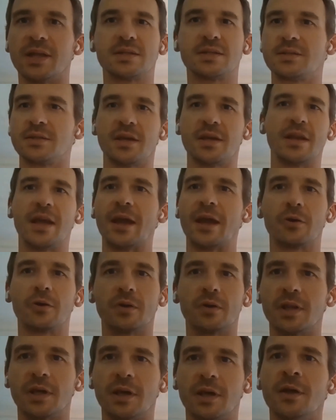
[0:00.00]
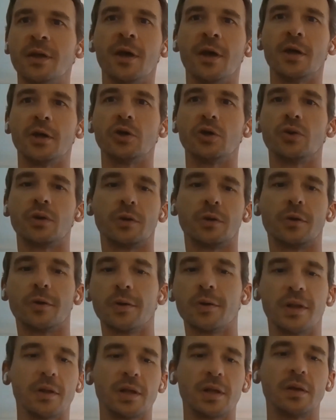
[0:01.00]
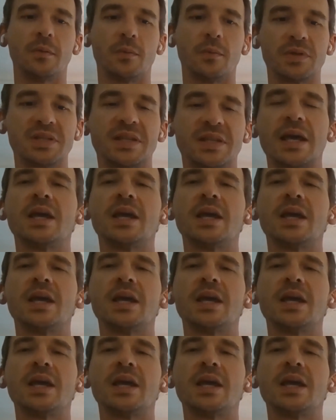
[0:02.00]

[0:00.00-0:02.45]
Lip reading: That's inherently, you're literally